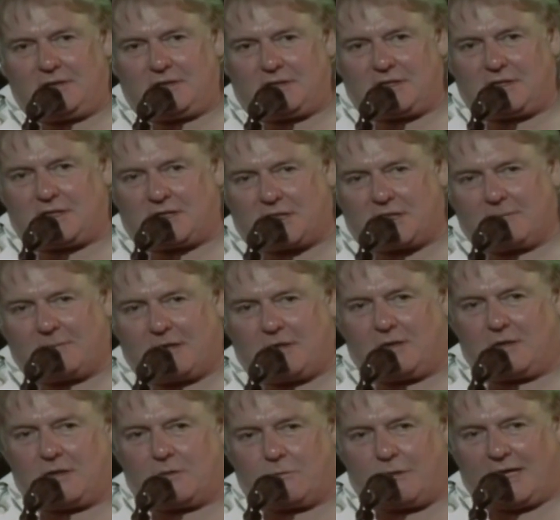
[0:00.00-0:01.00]
we started,
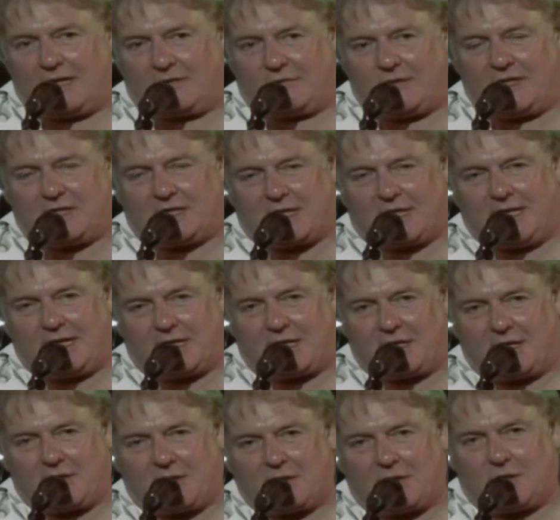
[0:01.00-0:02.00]
as I said, playing in
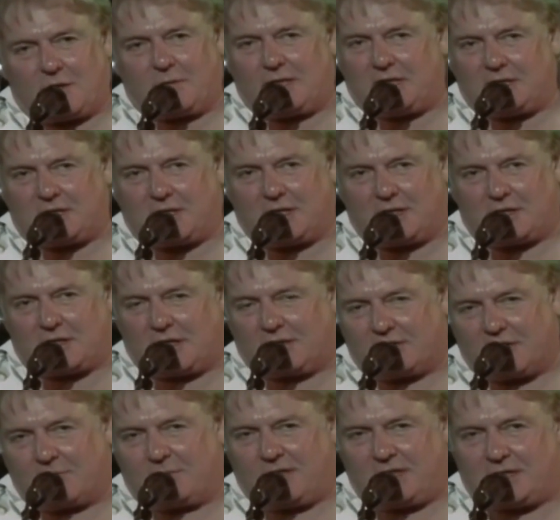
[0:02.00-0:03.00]
folk clubs.
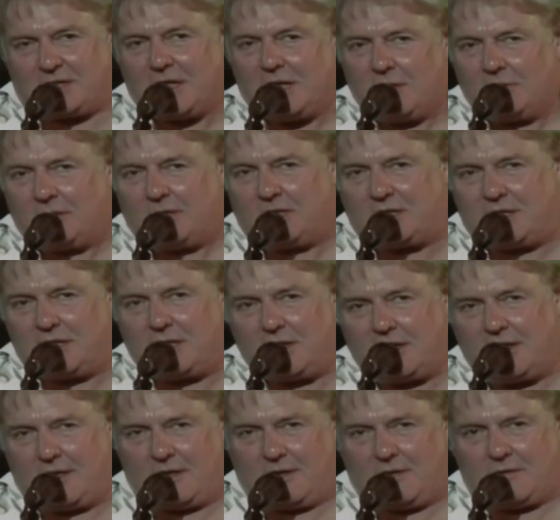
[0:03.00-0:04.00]
Uh, then we
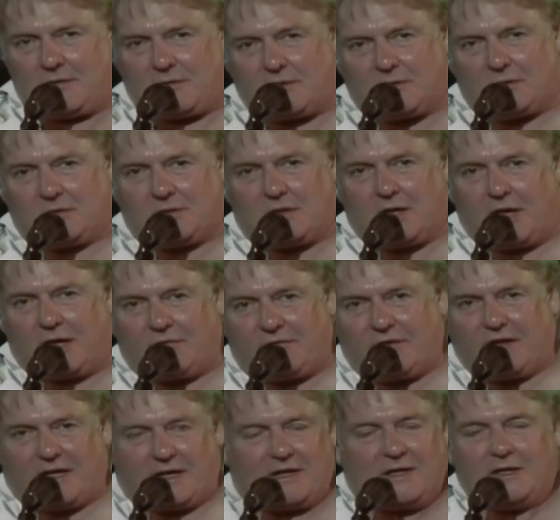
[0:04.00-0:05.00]
evolved into
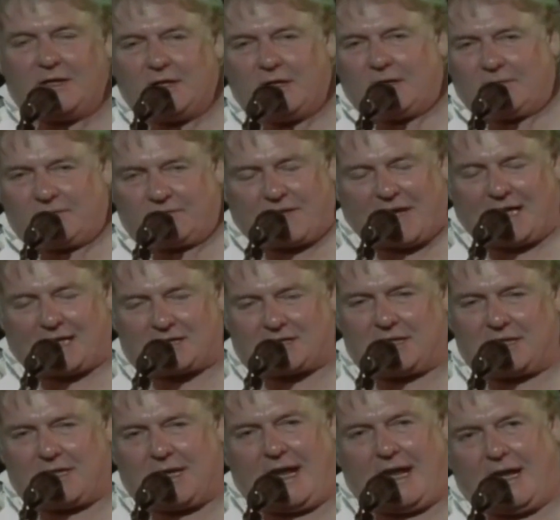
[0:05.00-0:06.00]
a, a more
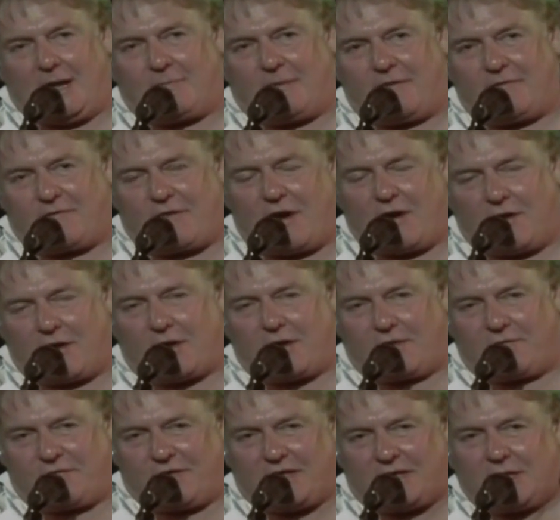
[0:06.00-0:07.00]
classical progressive
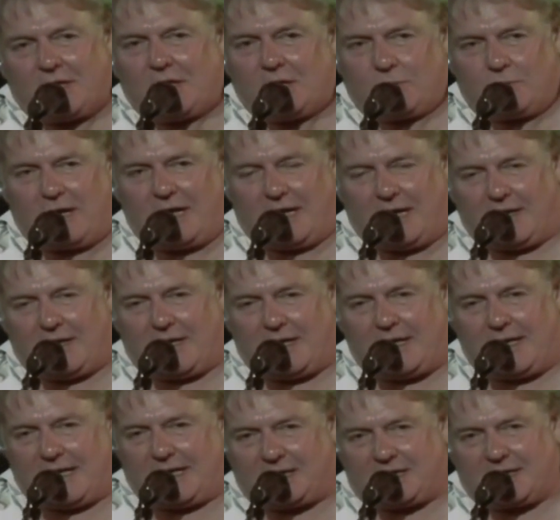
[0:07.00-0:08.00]
sound.
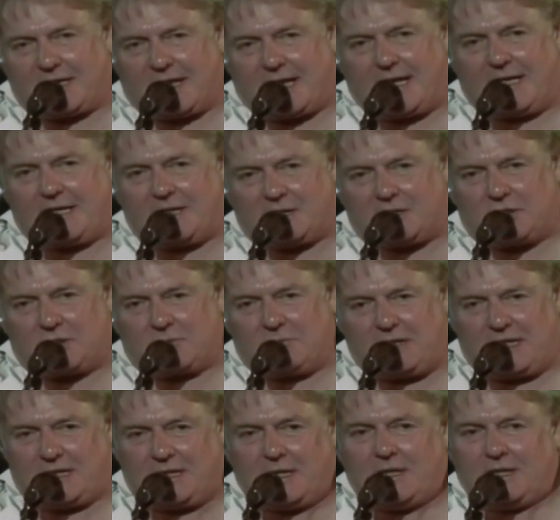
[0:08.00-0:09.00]
And then we, we,
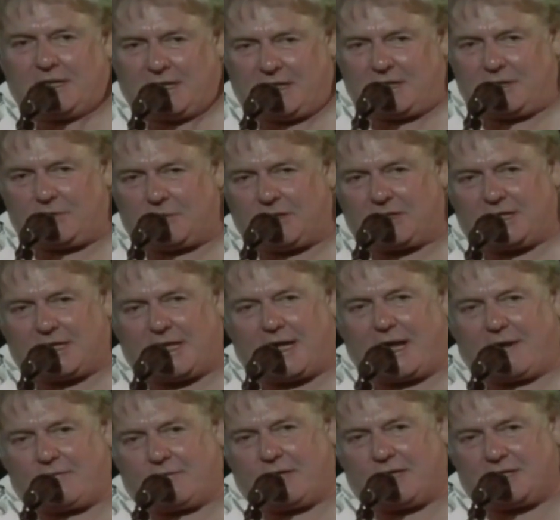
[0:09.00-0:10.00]
it's as
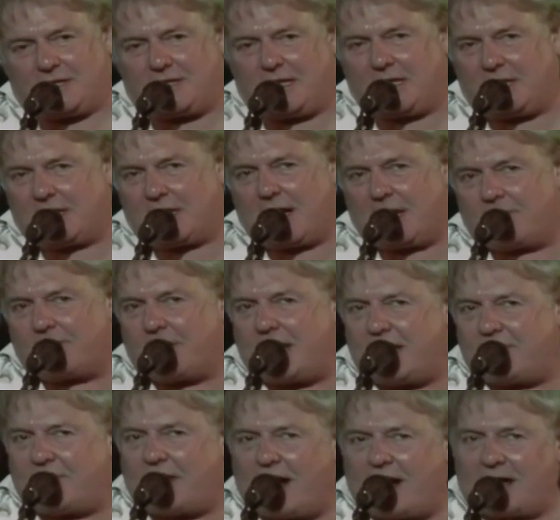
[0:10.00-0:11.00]
every new member of the
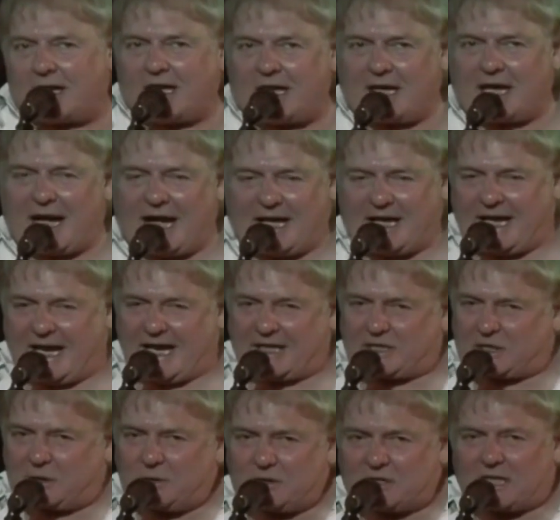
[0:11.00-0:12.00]
band joins, they
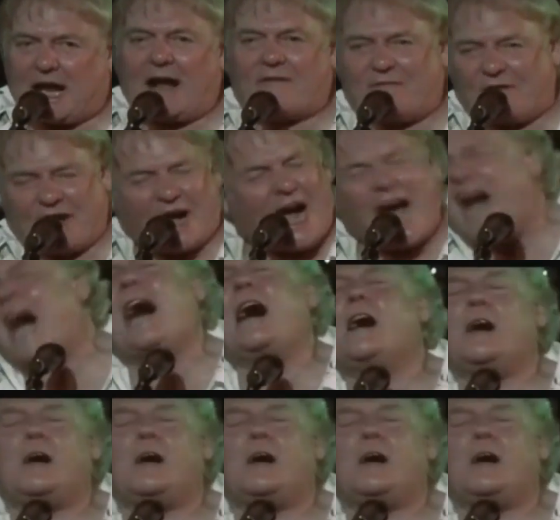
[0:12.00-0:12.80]
bring something different